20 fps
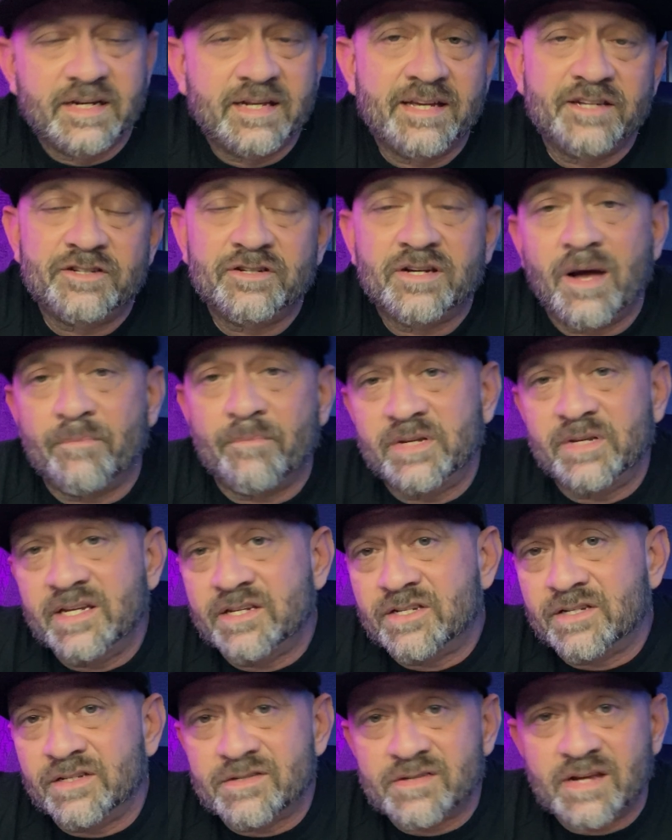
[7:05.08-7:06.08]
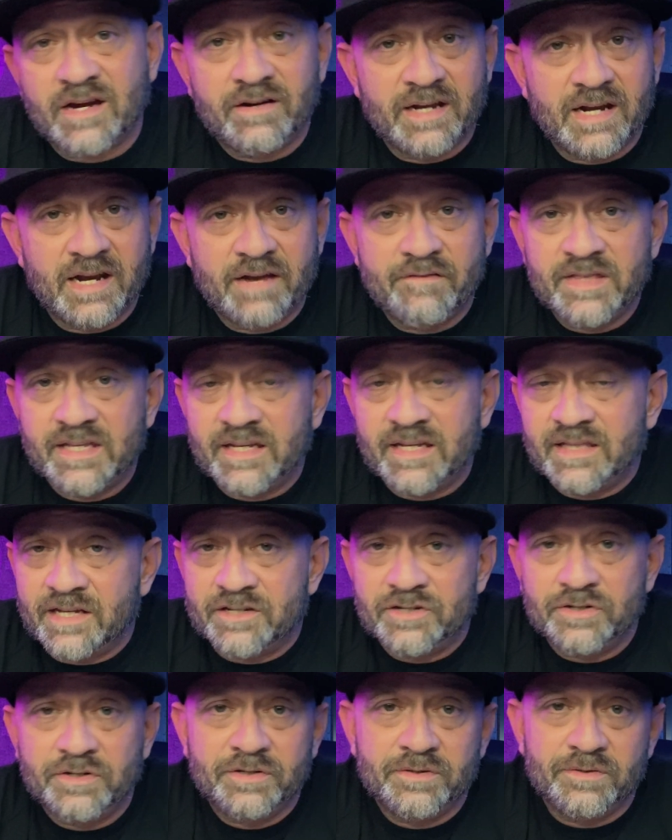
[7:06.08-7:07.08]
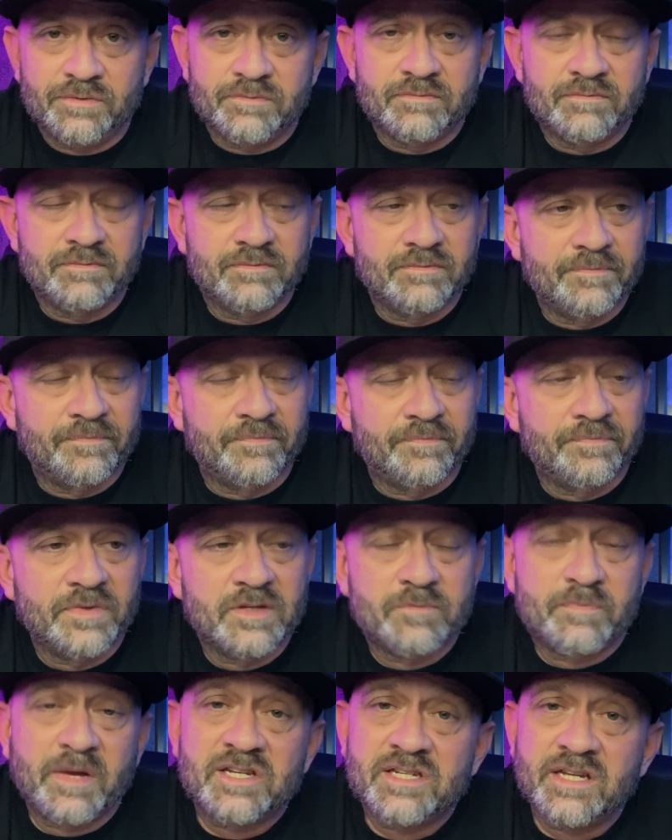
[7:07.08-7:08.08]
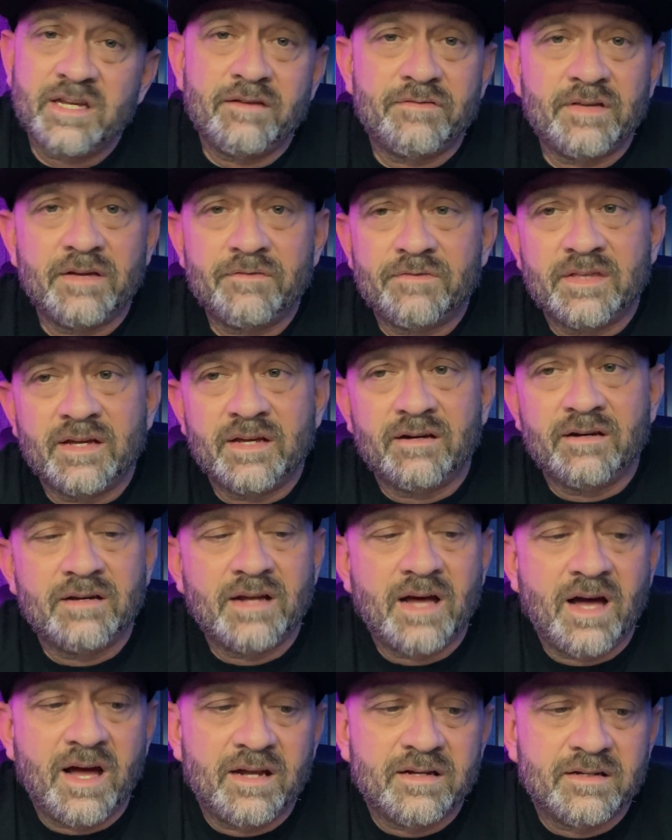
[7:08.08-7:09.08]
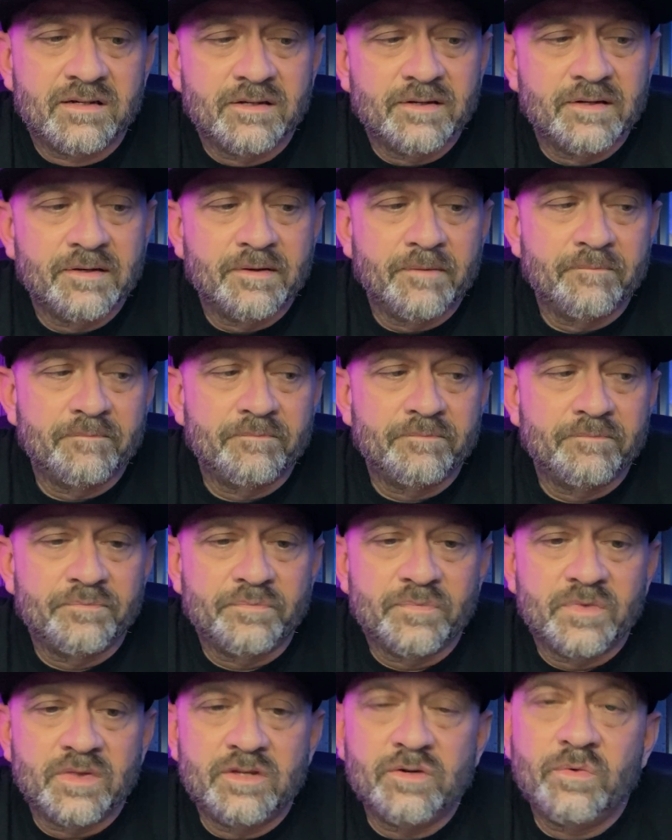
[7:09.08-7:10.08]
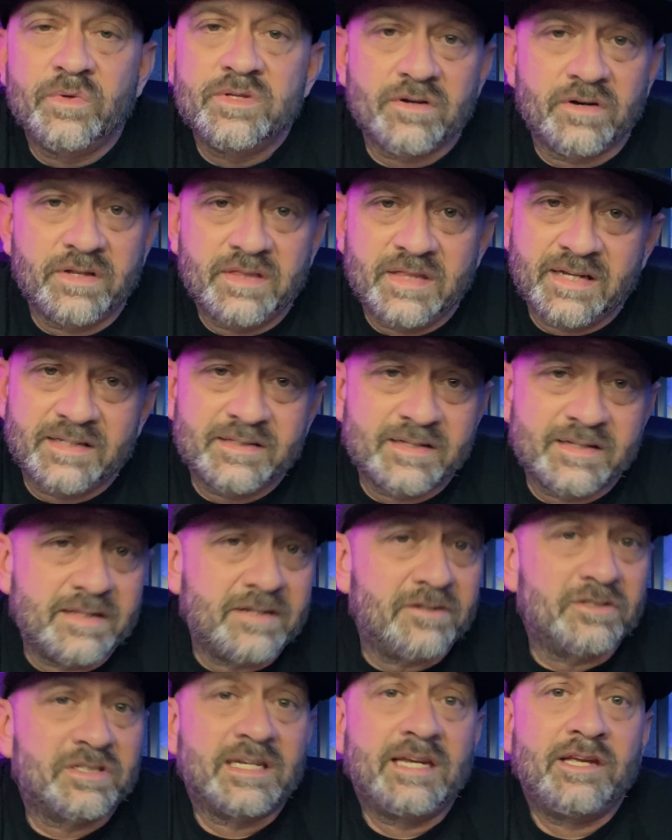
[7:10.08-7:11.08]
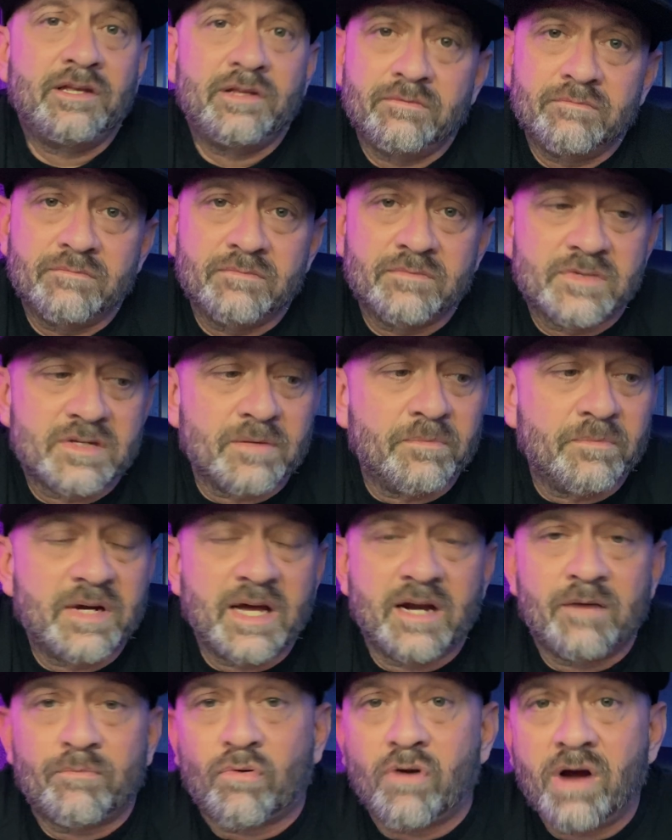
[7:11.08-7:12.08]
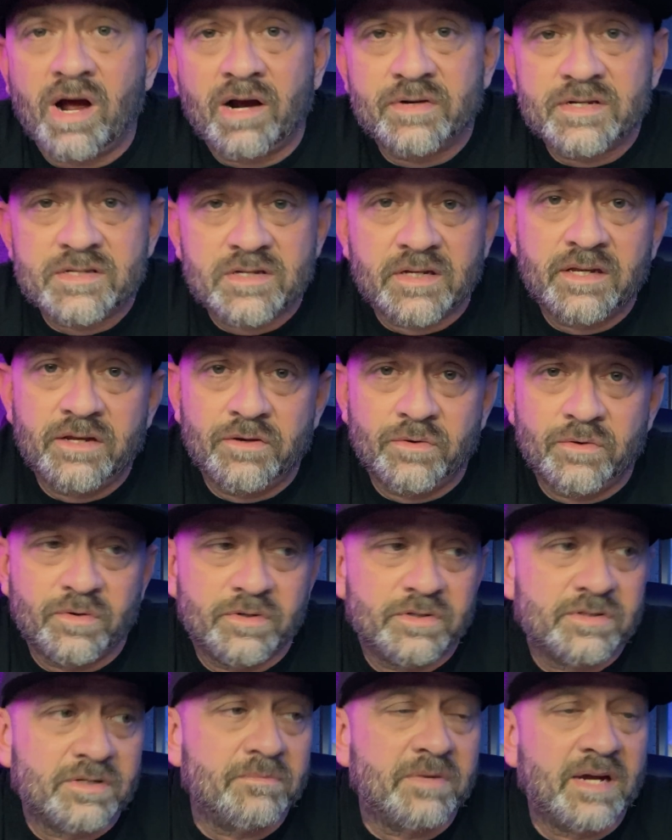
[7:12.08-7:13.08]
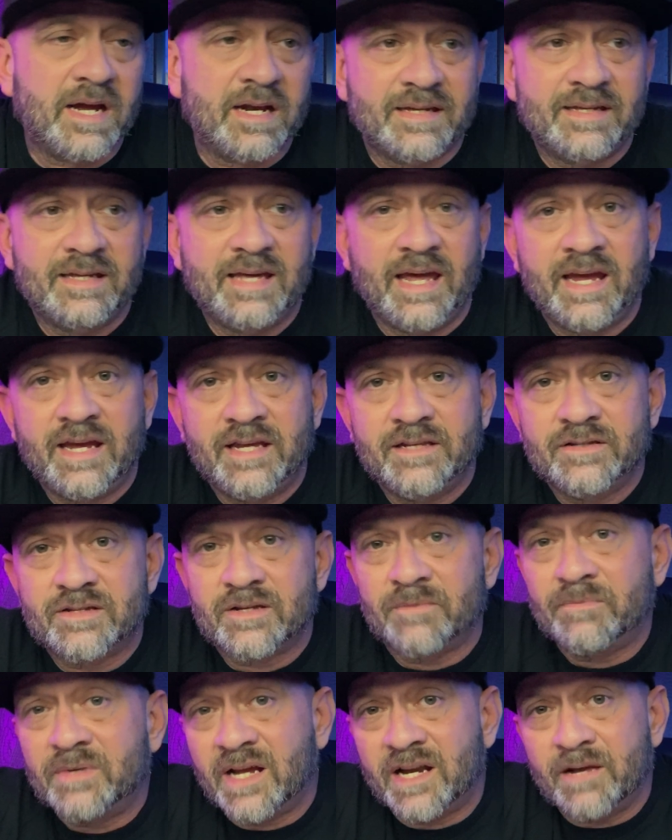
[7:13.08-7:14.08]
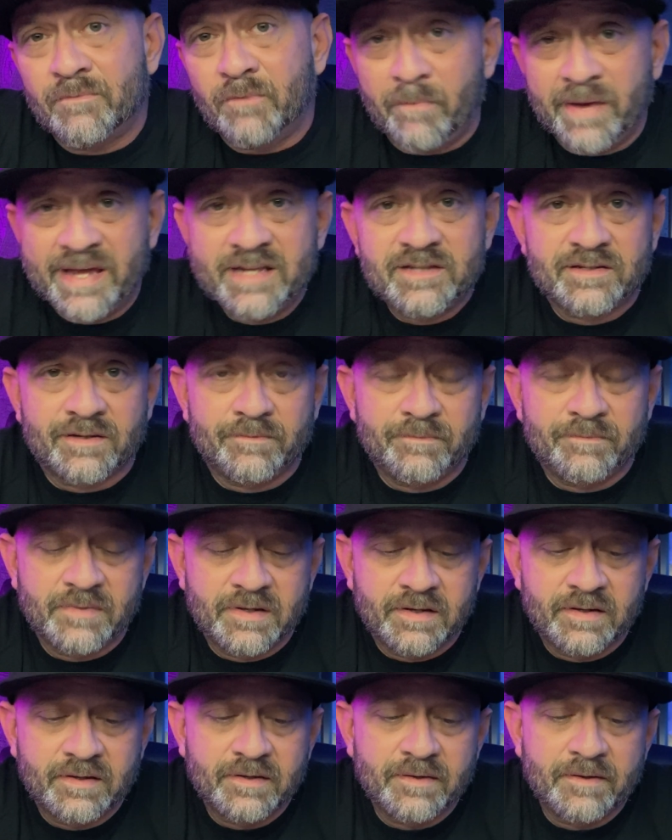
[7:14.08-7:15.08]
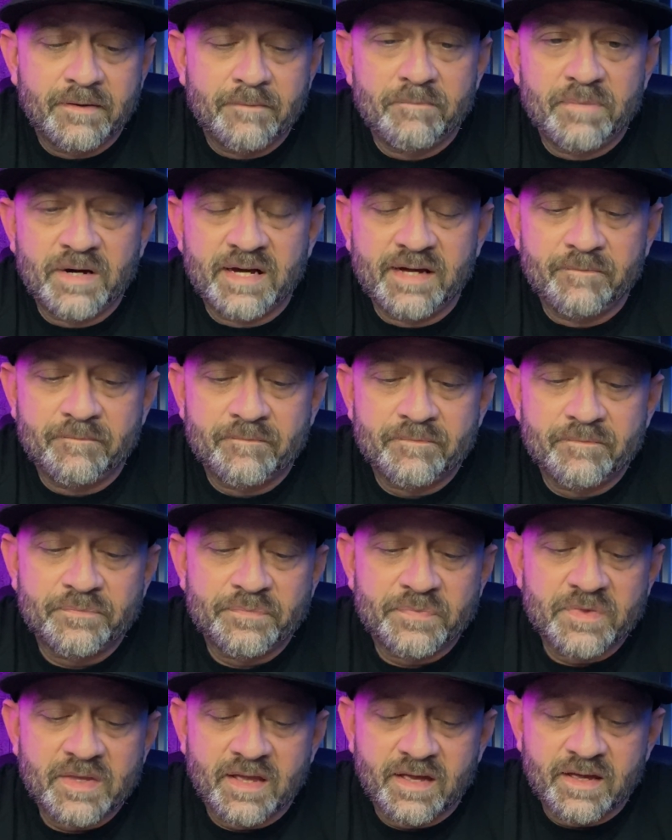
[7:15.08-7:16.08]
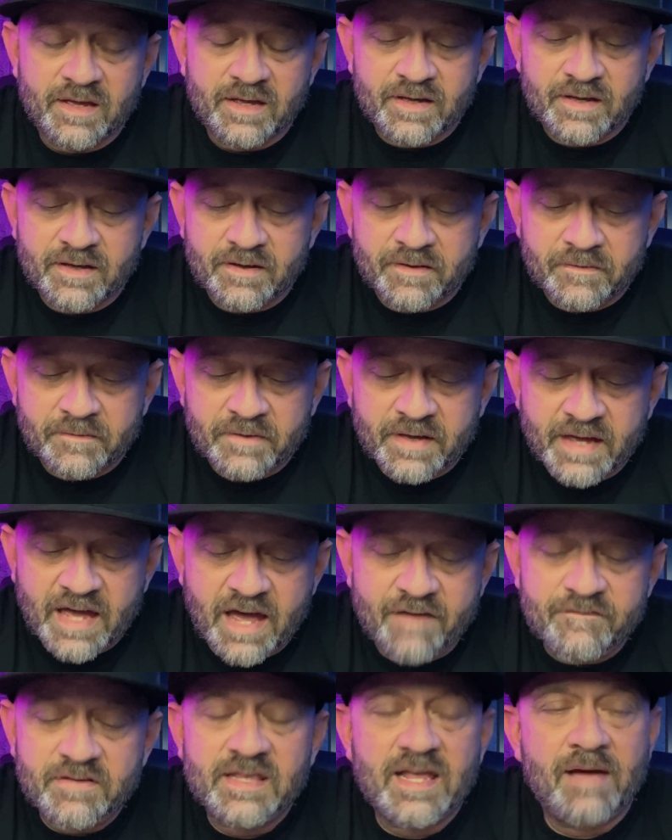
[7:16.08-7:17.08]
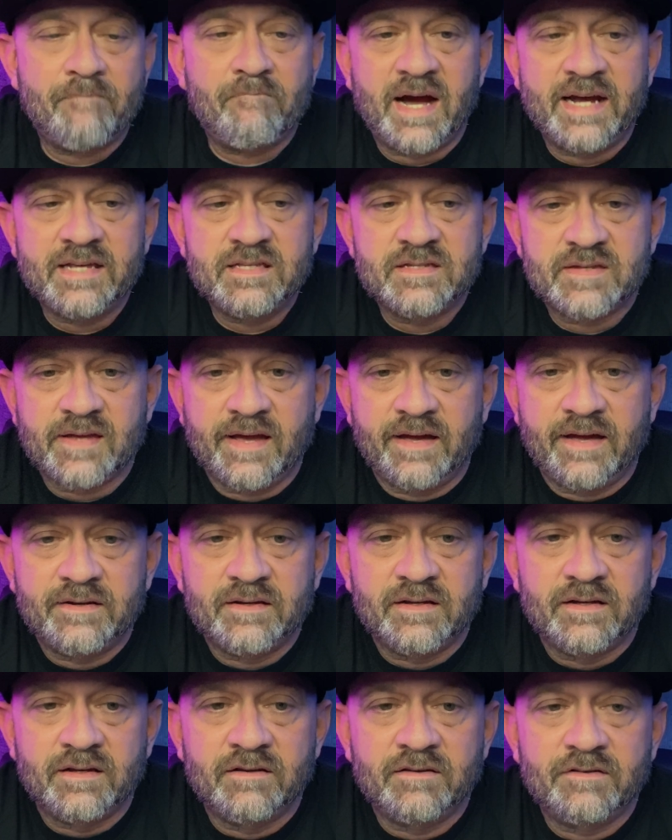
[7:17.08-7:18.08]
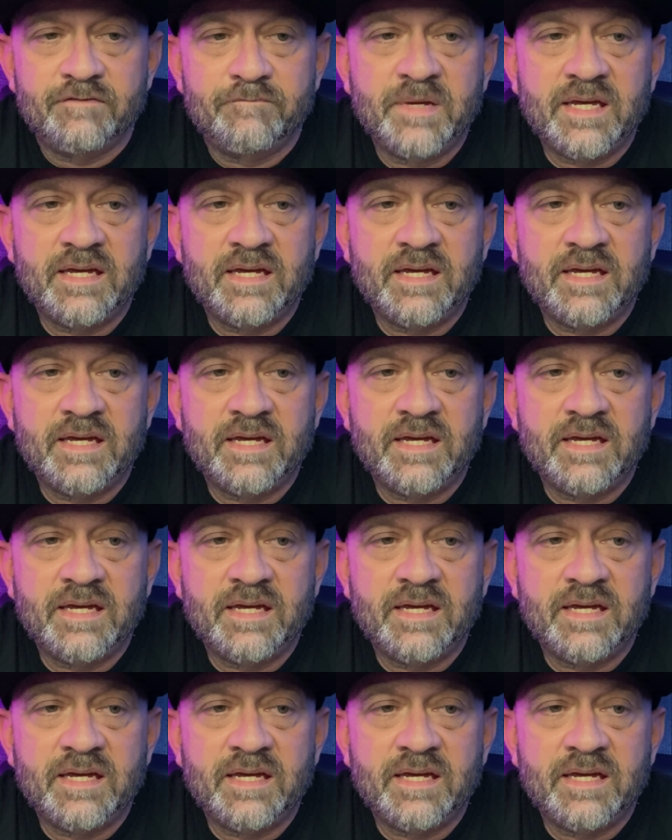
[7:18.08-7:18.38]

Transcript: to get your competition staring at everything that you do, especially if they're not doing certain things and they're seeing some kind of progress in you or some kind of gain, some kind of momentum. But having that mindset of